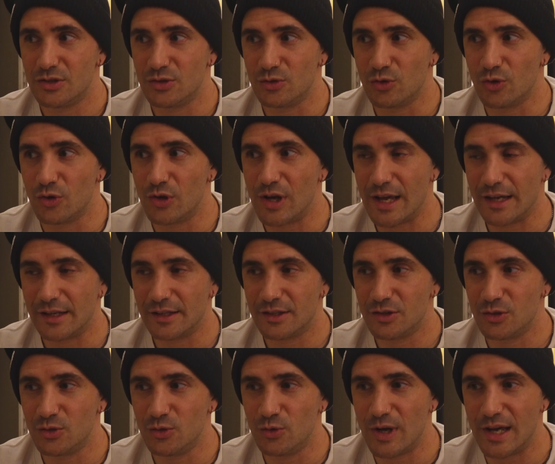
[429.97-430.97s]
connect
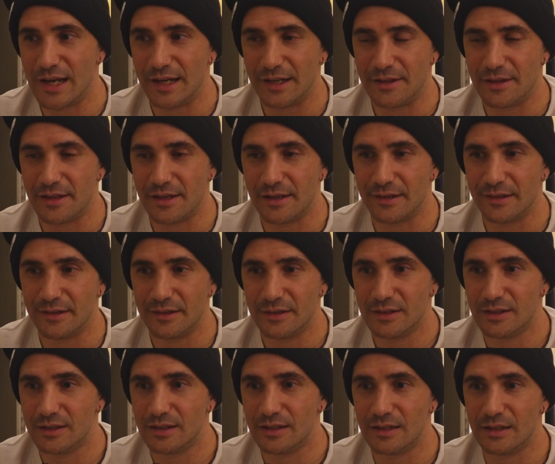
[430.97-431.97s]
to anything.
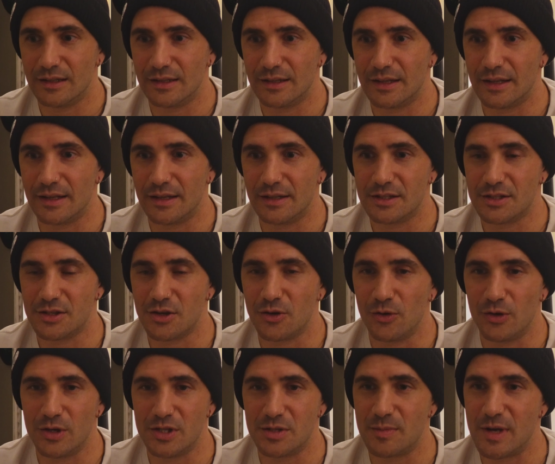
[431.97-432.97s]

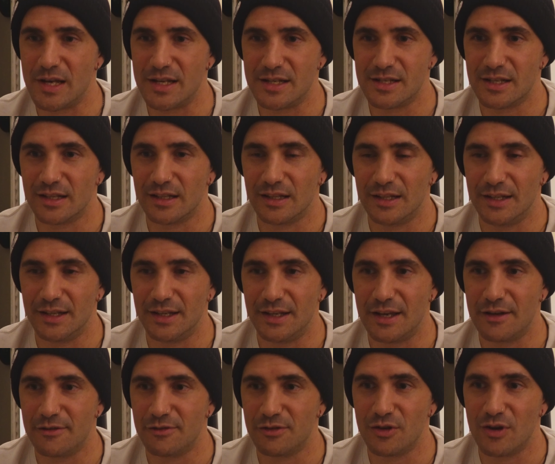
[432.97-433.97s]
So it's basically
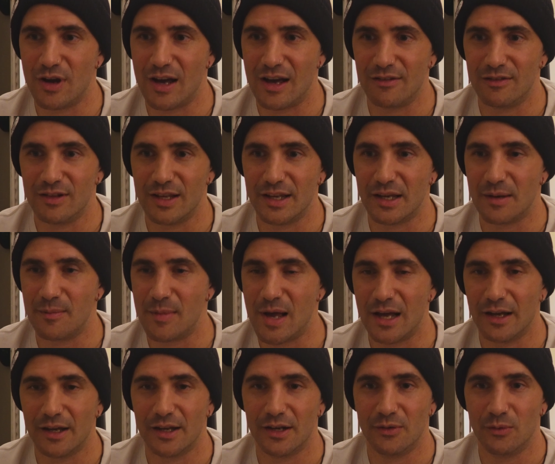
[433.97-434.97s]
if you have like a
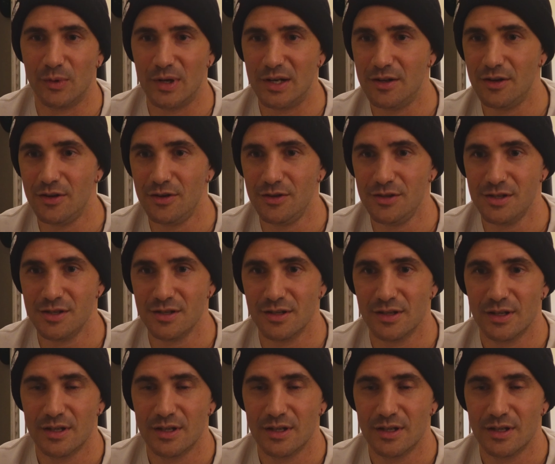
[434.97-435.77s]
Mac and Windows,